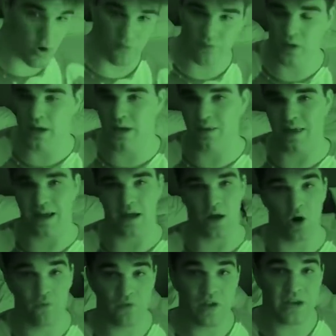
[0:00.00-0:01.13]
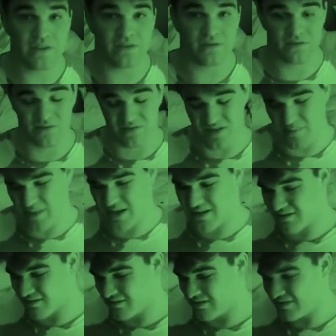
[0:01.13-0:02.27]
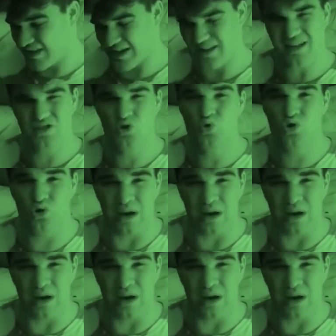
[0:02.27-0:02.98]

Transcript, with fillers: hopefully something like not too